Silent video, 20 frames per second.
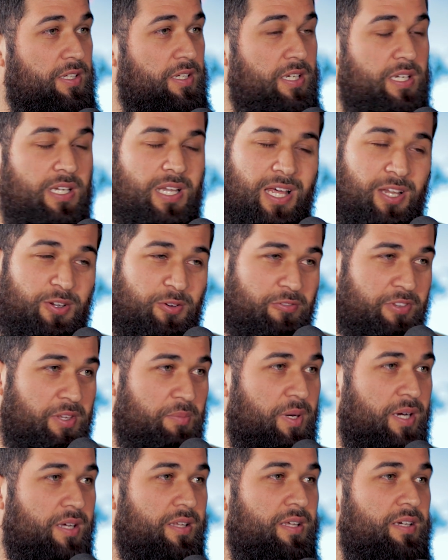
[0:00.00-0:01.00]
None of them
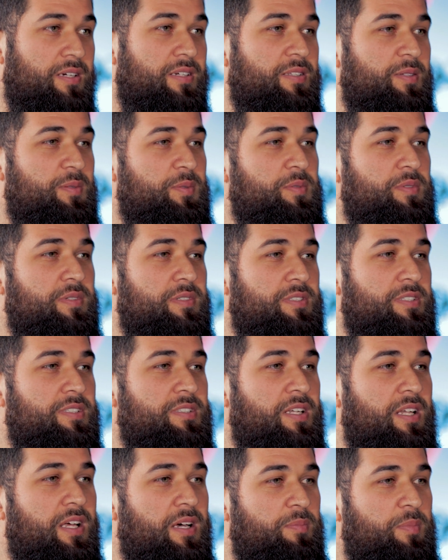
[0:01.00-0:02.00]
had heard about
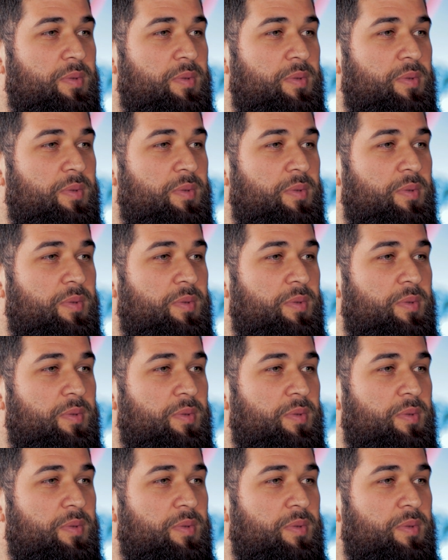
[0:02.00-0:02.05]
Islam.